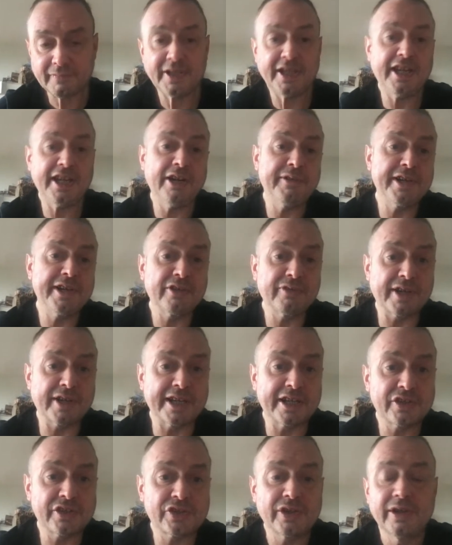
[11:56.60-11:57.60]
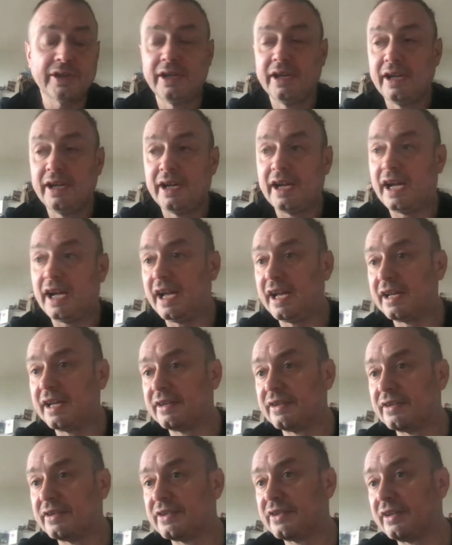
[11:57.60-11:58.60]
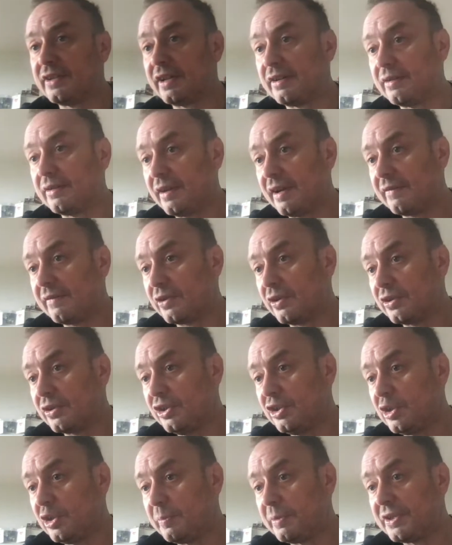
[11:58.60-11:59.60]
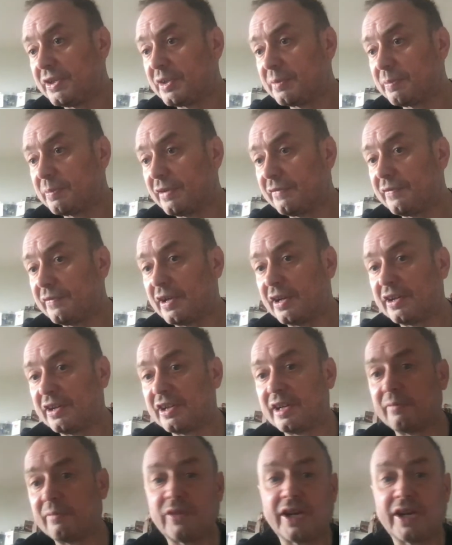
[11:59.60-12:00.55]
here in Greenwich, and I've got a Google Business Profile and I'm